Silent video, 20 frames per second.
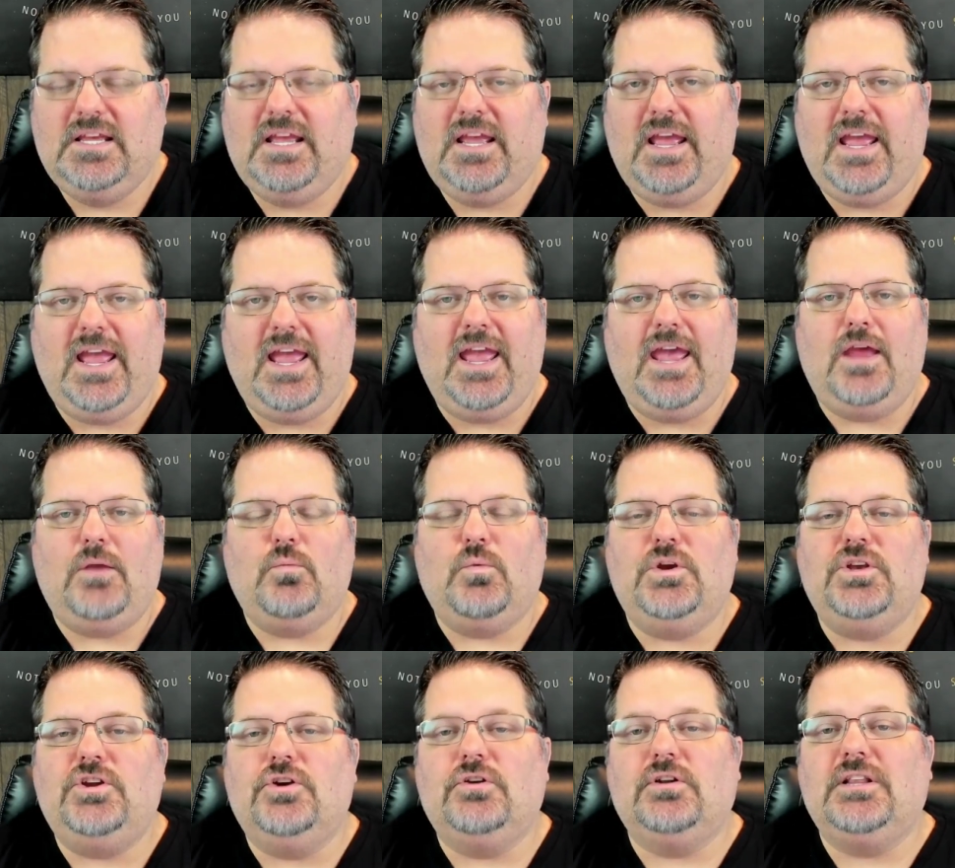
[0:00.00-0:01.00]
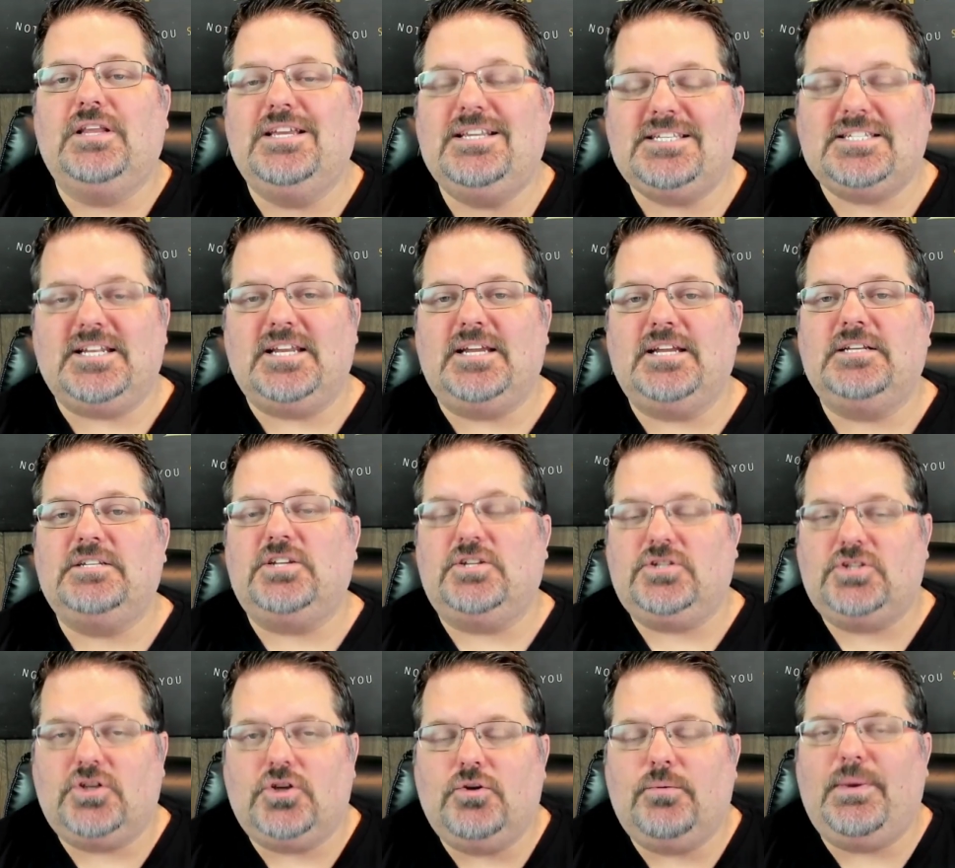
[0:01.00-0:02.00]
And when you're listening to
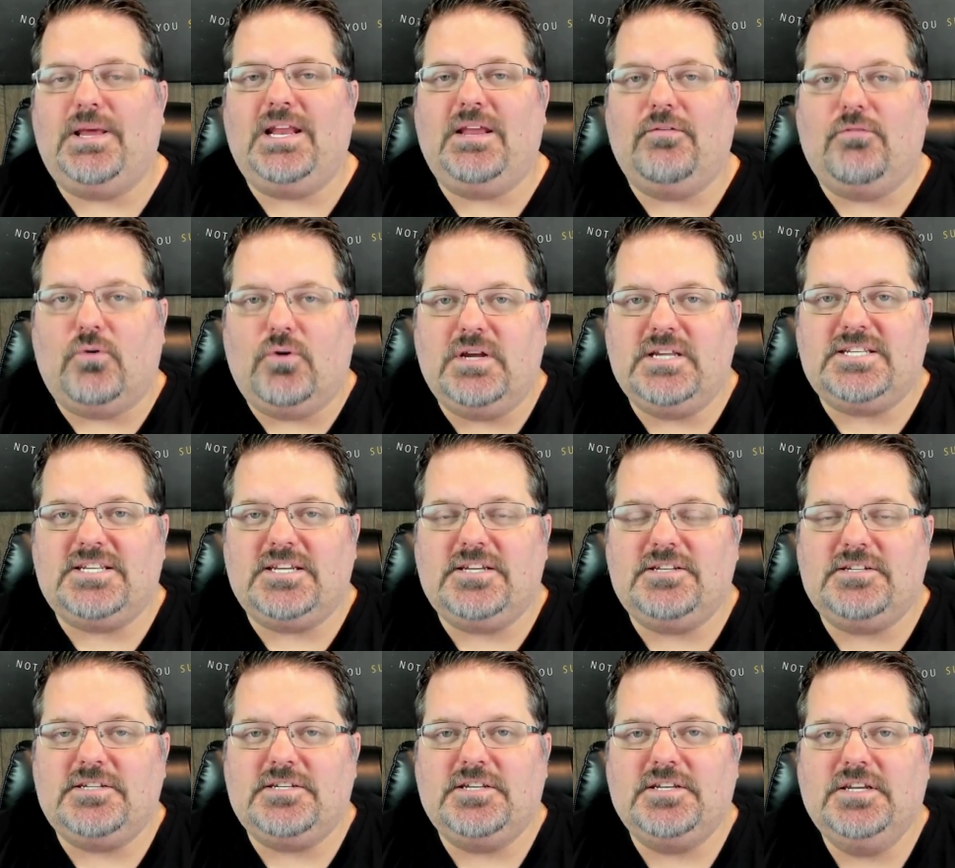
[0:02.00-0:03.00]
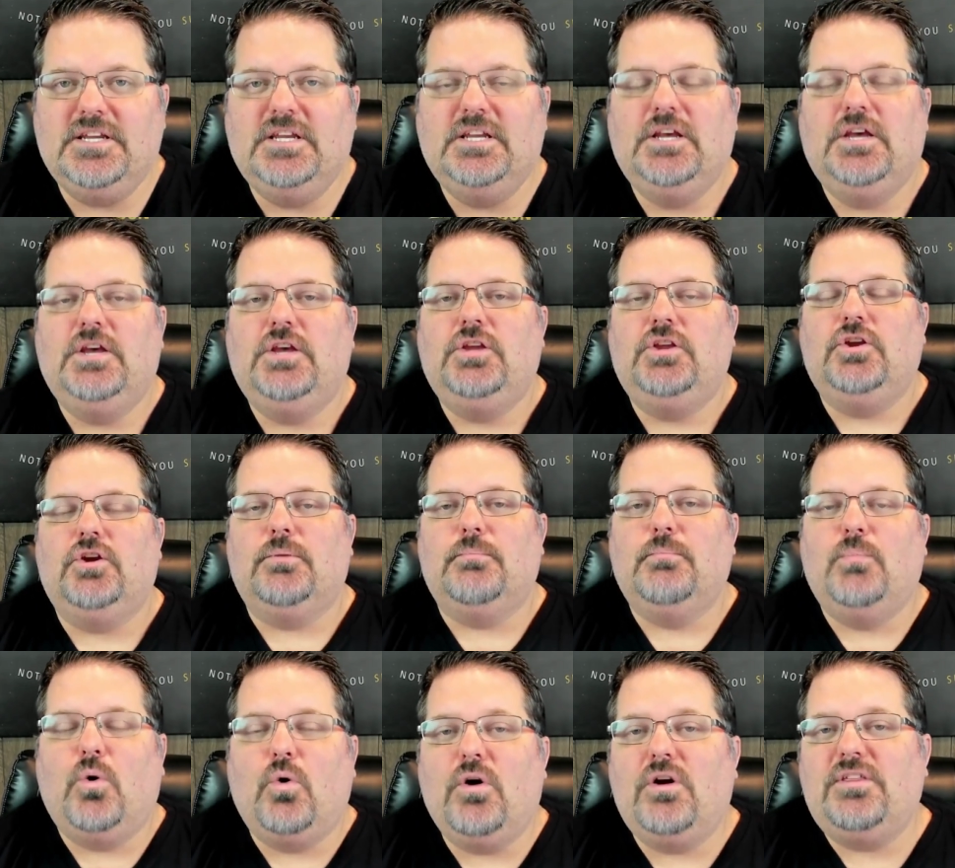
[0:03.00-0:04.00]
too many voices, you're
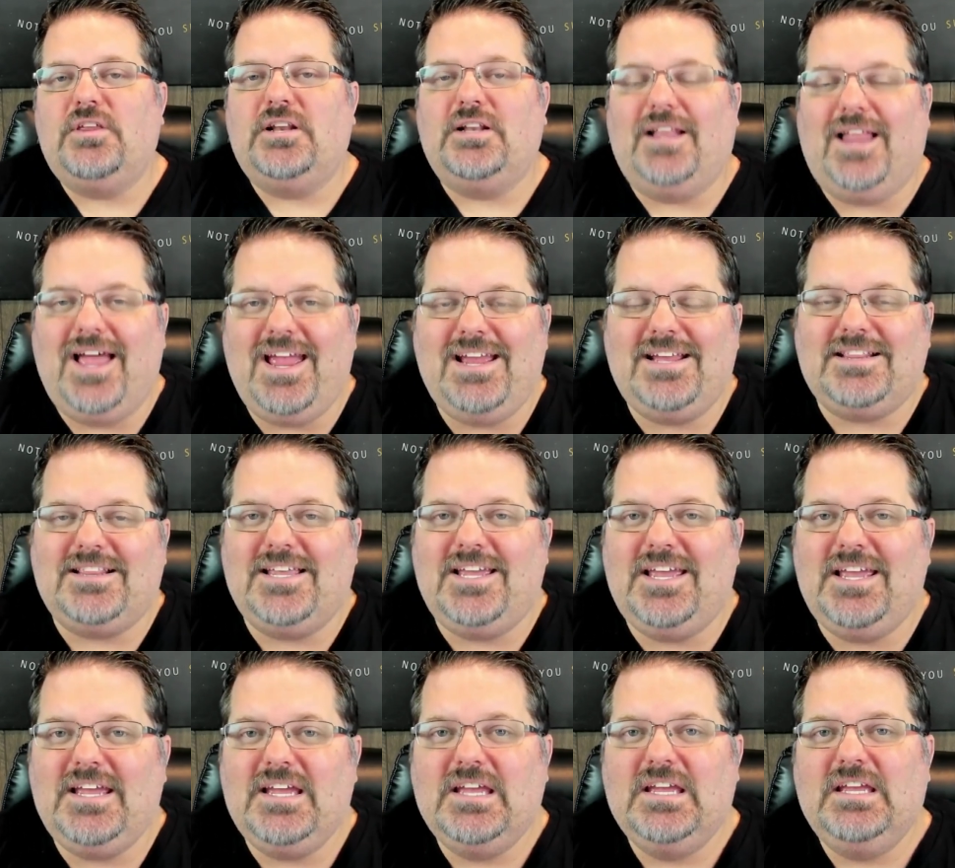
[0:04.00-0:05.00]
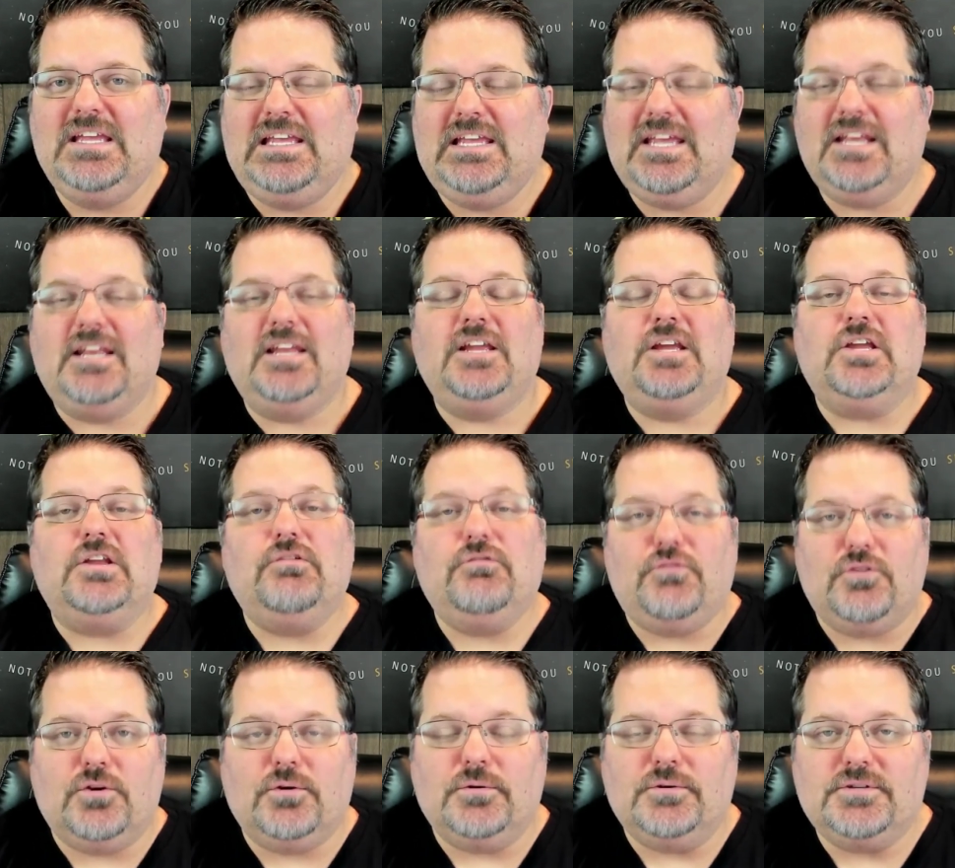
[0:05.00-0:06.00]
more than likely getting
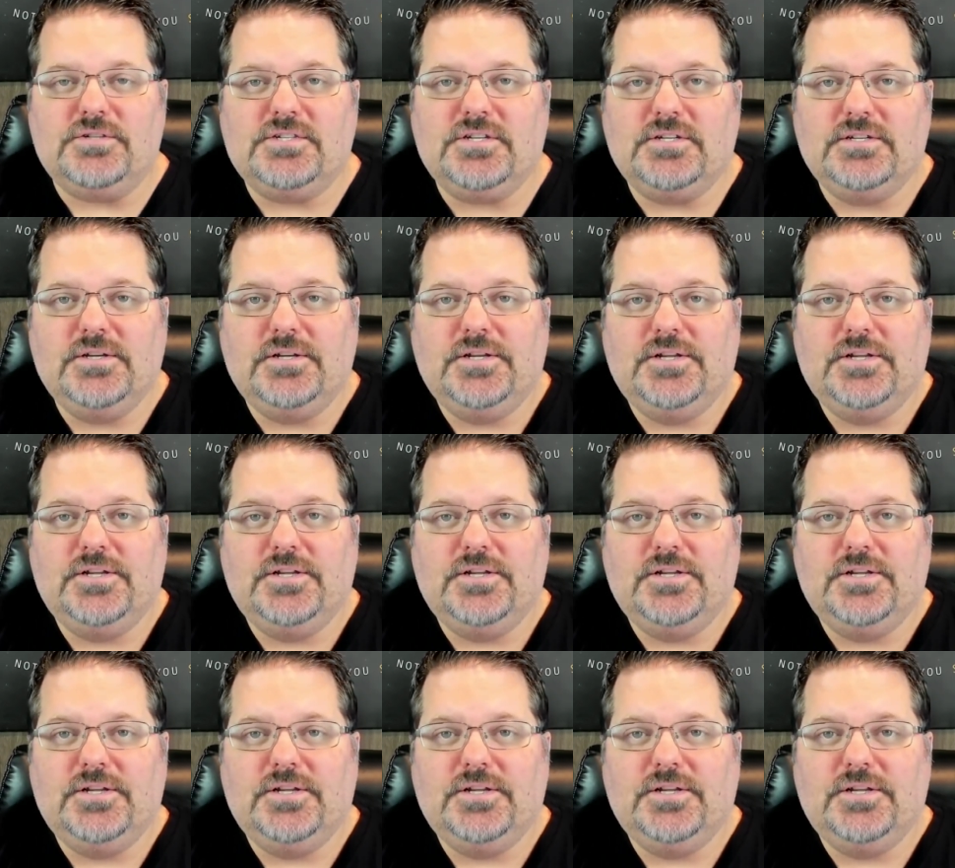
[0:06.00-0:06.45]
confused.